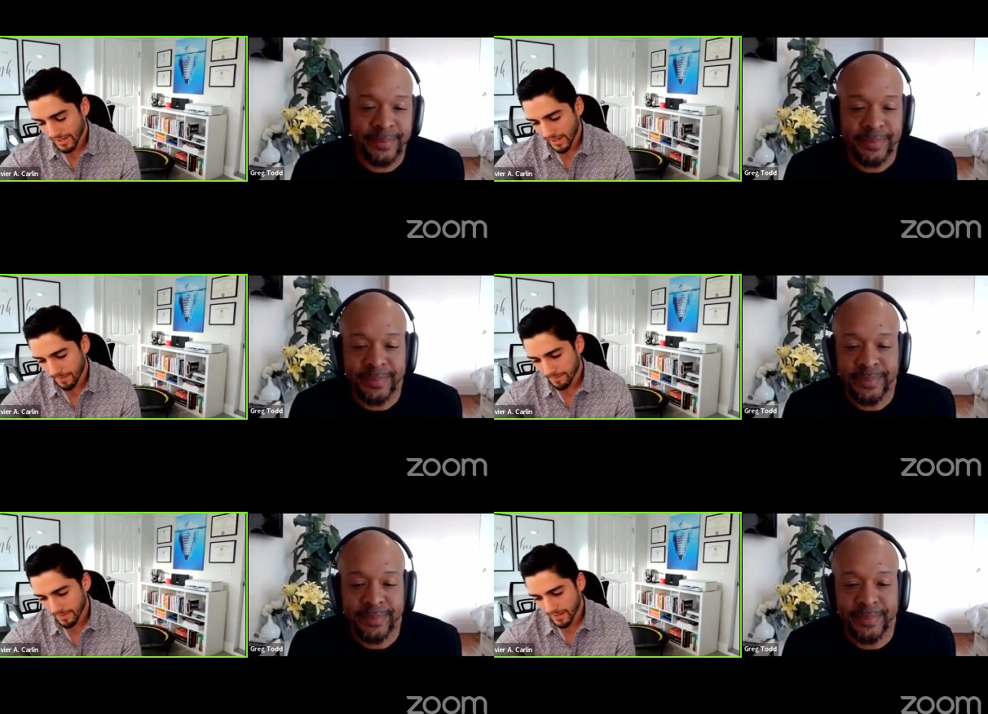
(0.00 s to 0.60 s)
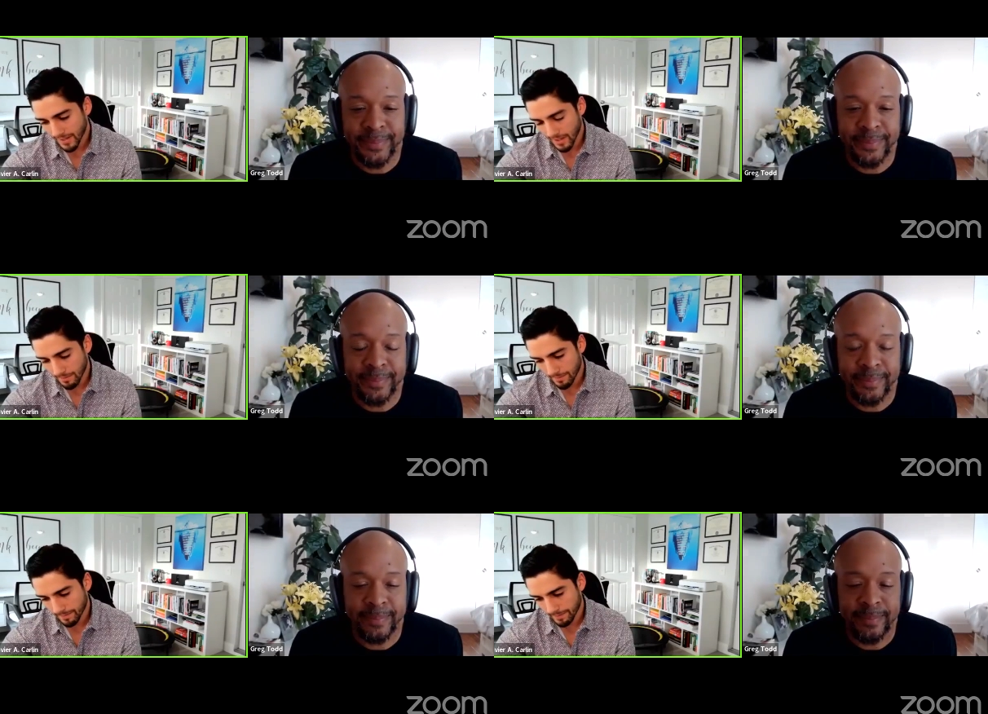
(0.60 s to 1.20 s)
Speaker 1: Yeah,
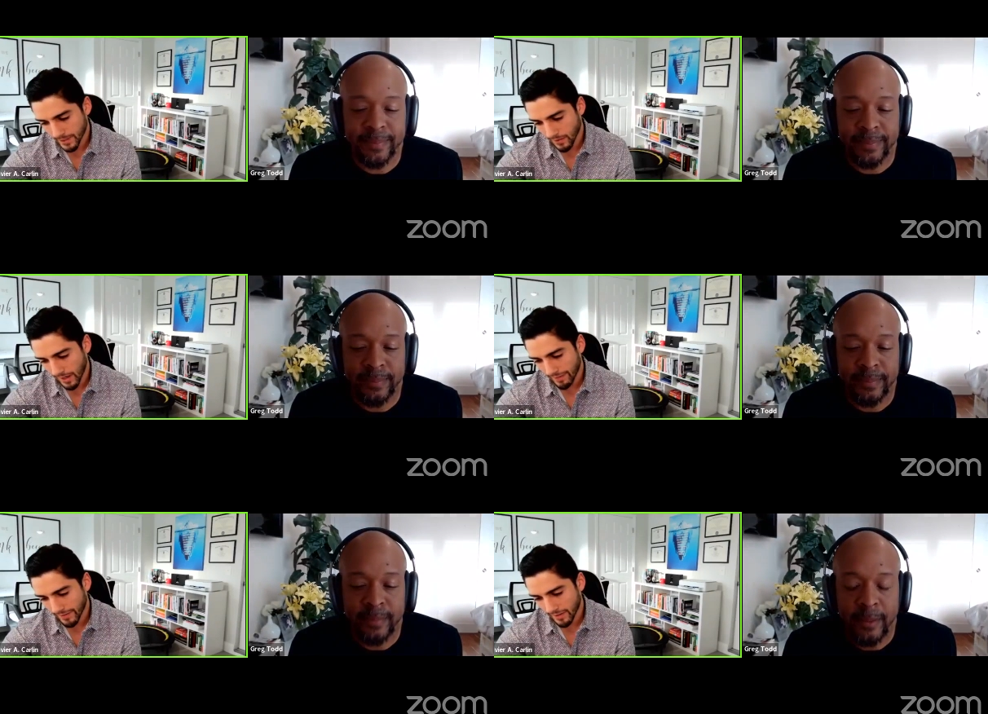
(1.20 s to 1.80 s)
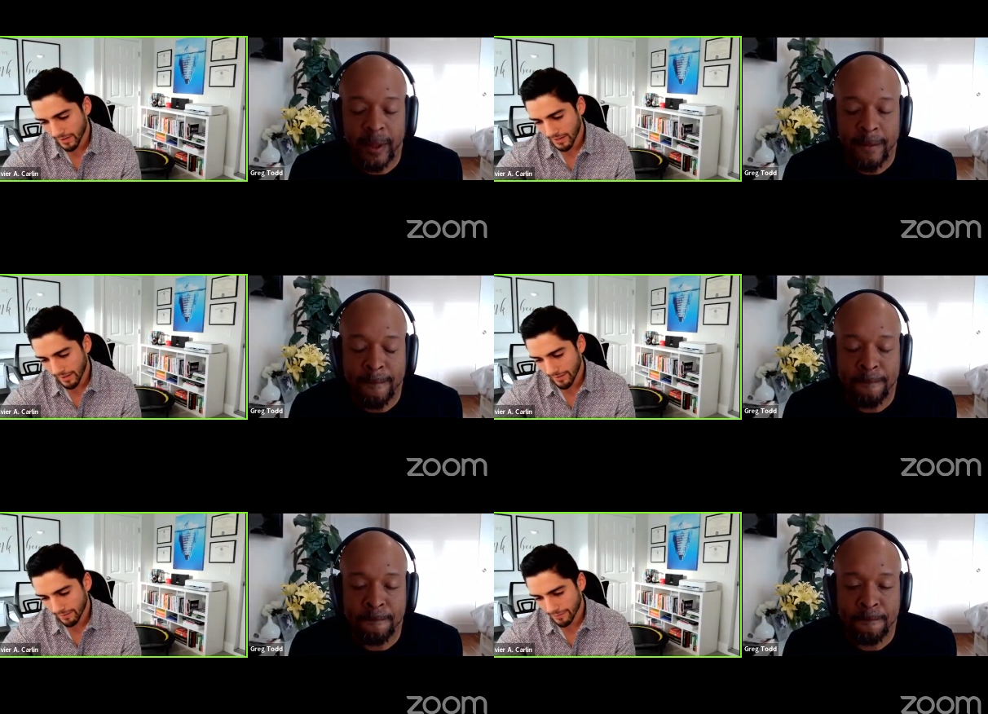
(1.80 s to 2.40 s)
um, you know, I think I
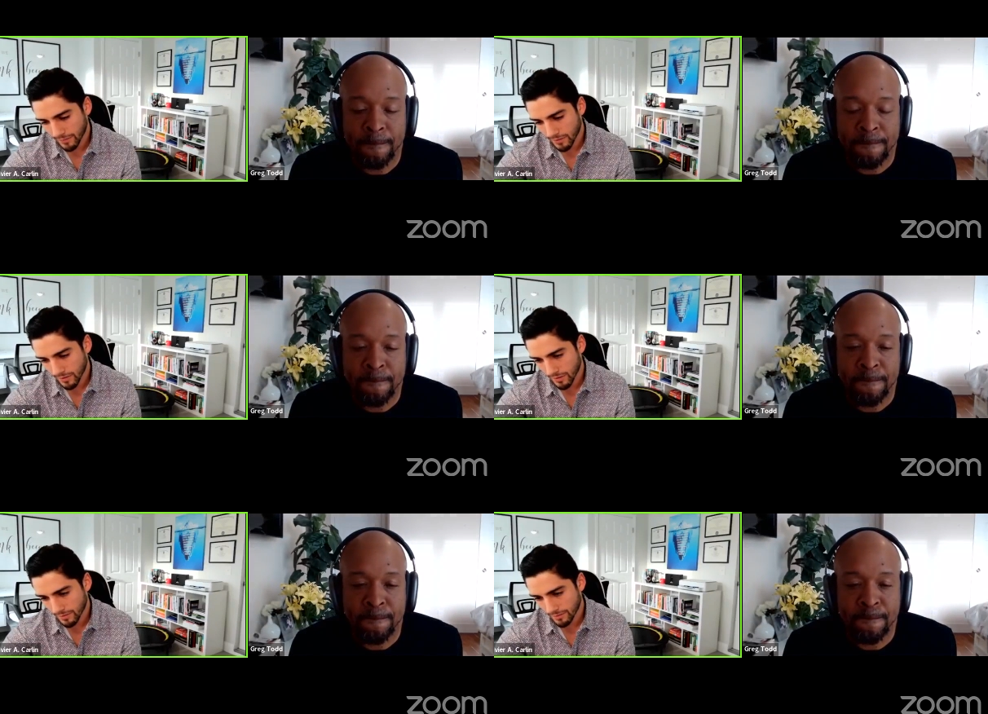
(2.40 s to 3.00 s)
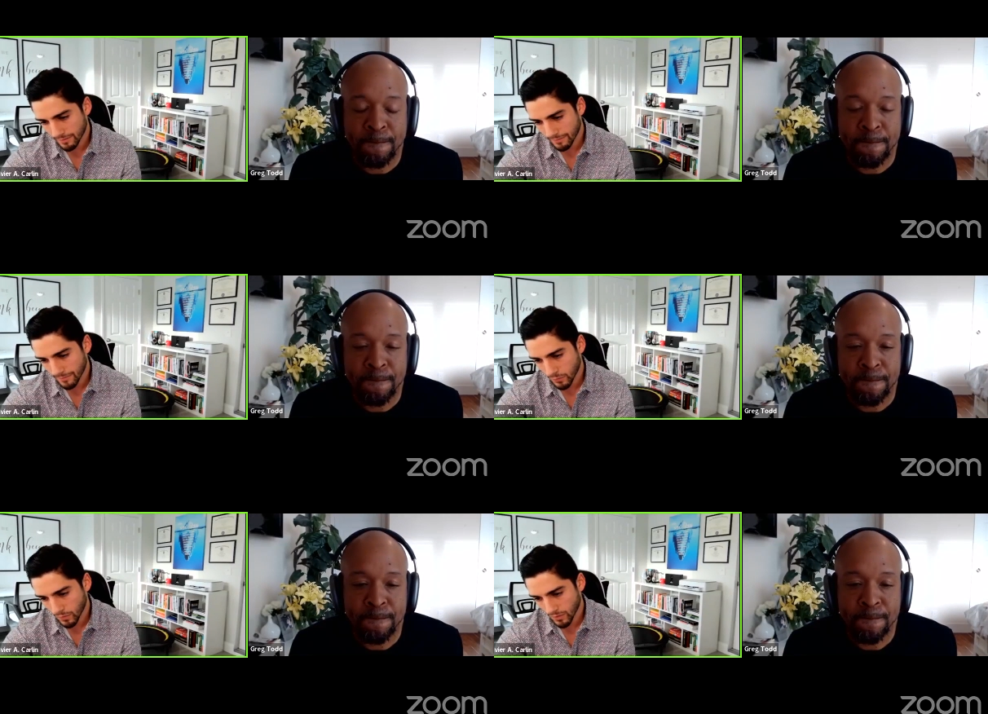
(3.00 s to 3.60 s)
think for
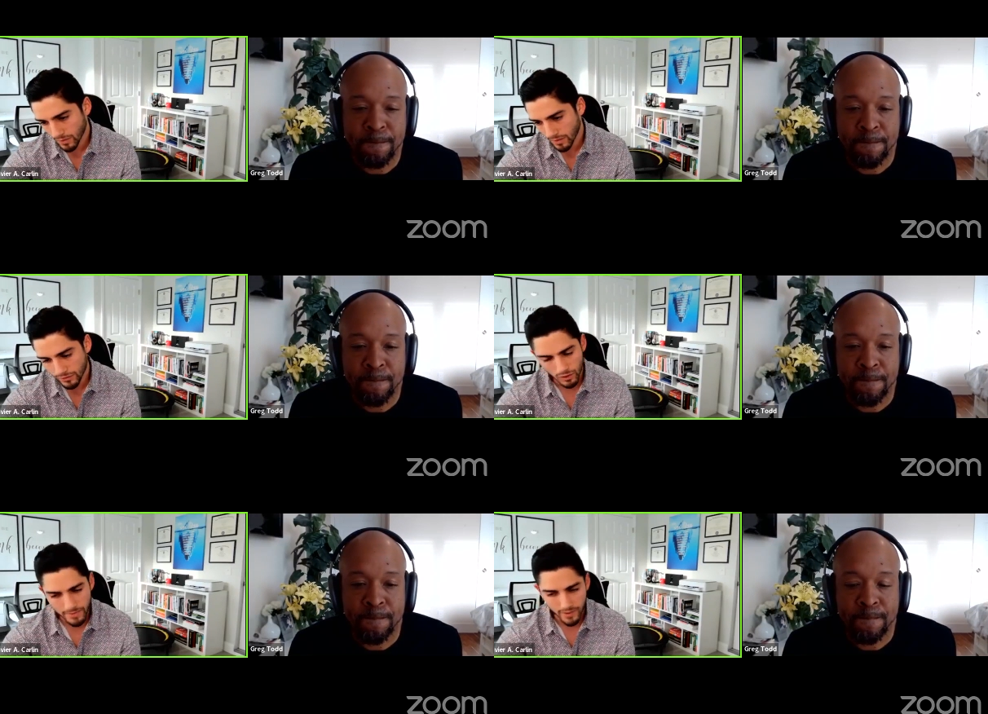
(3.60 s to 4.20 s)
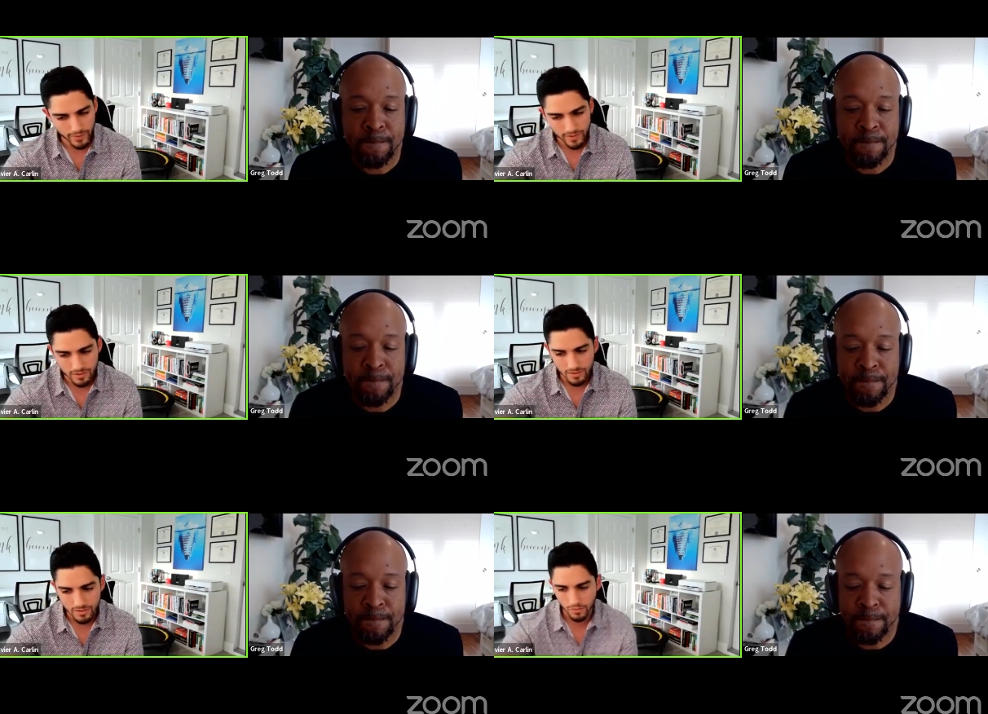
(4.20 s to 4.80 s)
for so many
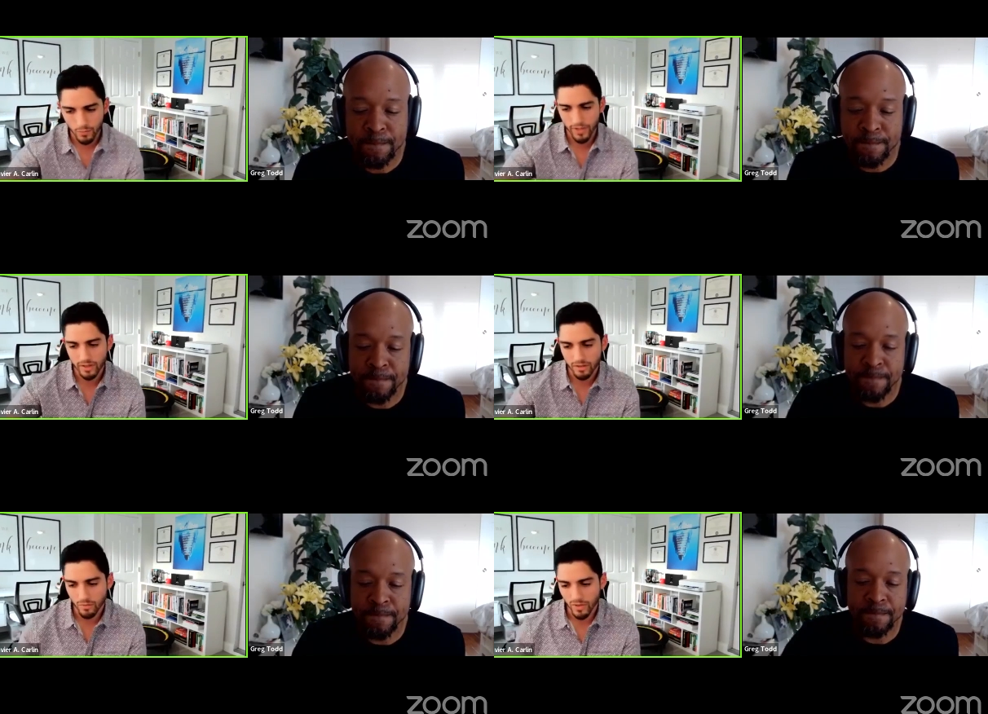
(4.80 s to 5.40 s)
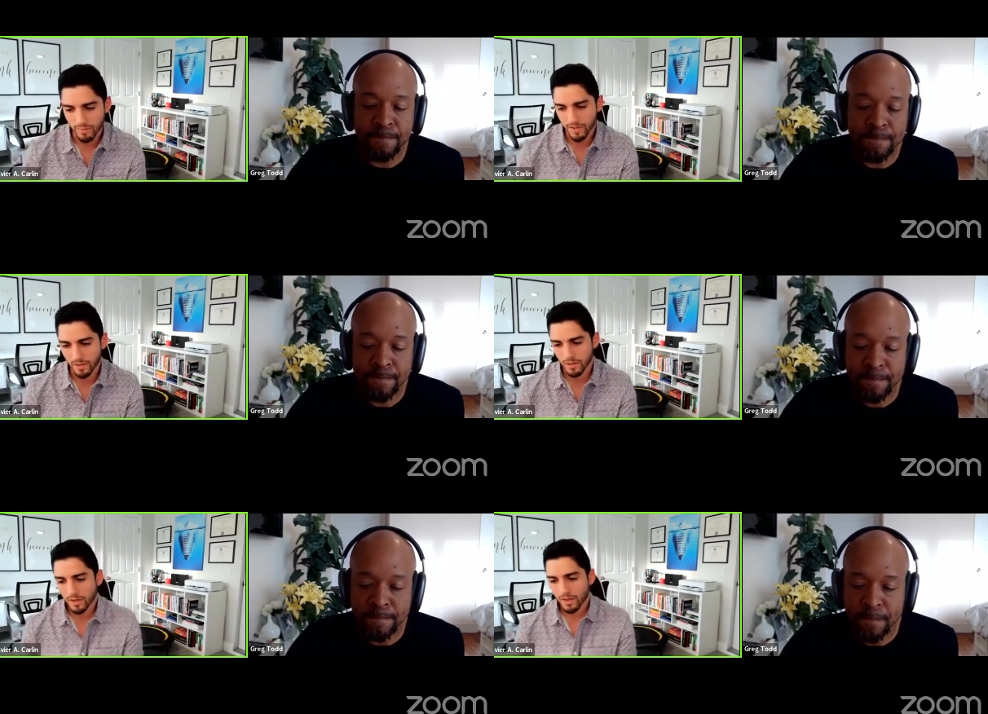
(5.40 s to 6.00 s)
reasons, we we've
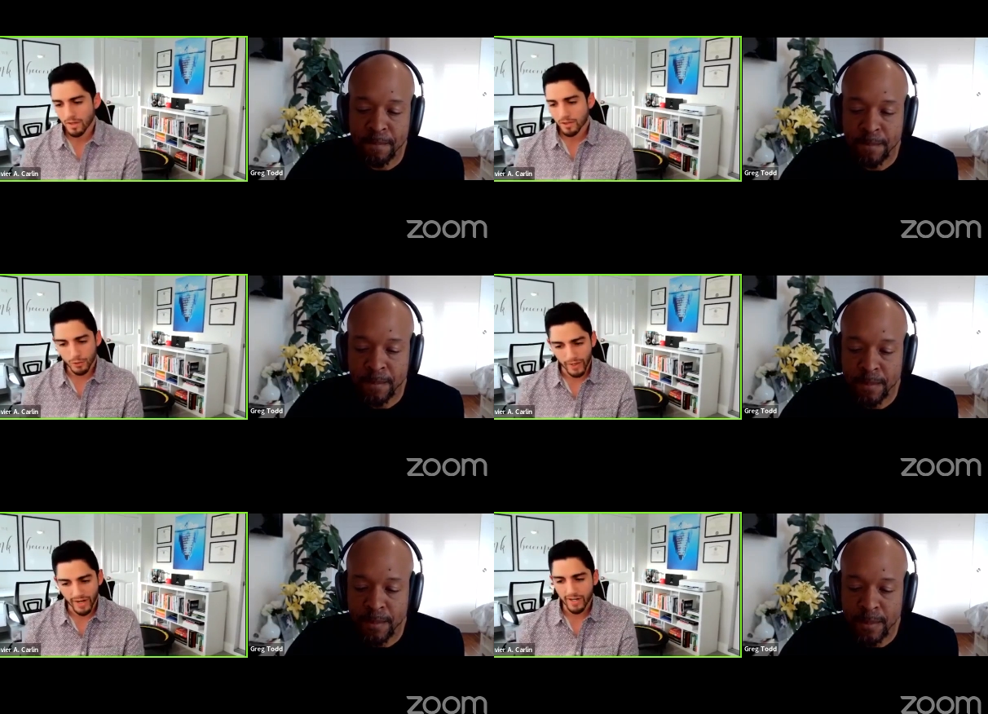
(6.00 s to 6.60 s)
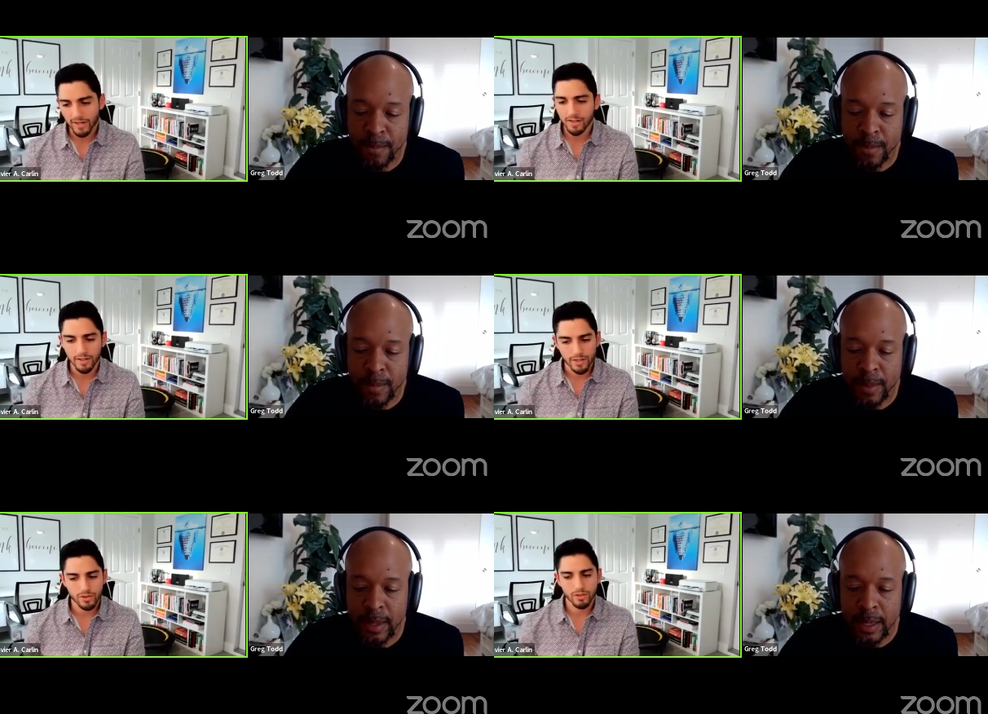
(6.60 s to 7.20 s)
been trained,
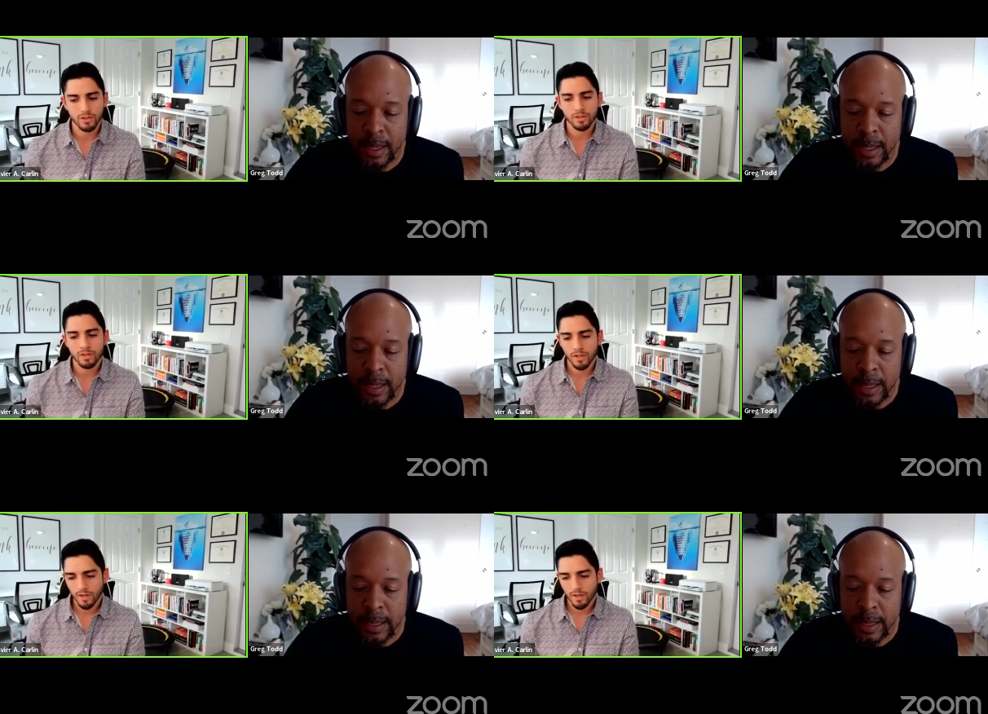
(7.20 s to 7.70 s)
conditioned